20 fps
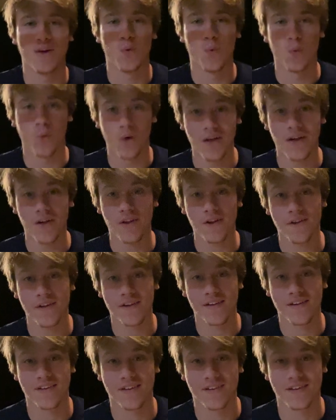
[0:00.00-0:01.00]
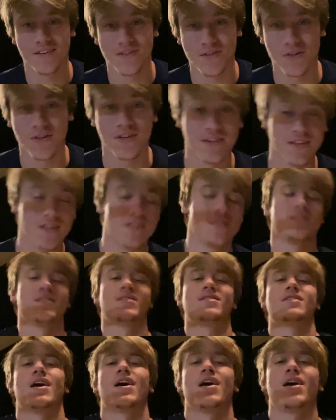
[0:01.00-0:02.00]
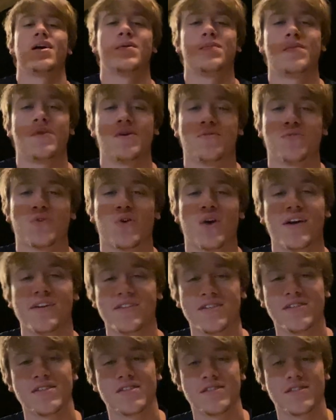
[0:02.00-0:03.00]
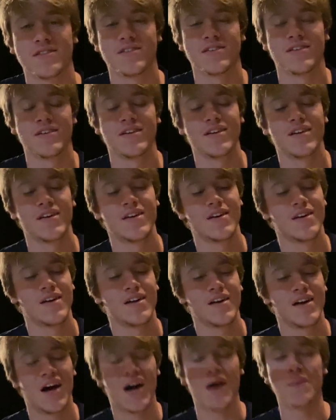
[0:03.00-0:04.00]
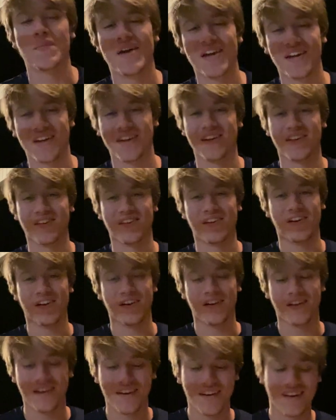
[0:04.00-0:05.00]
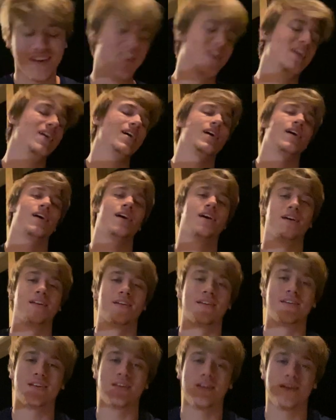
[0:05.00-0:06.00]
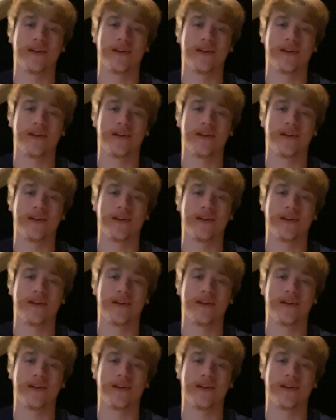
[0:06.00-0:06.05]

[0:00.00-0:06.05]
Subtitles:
well during this time of crisis. I'm hanging in there, and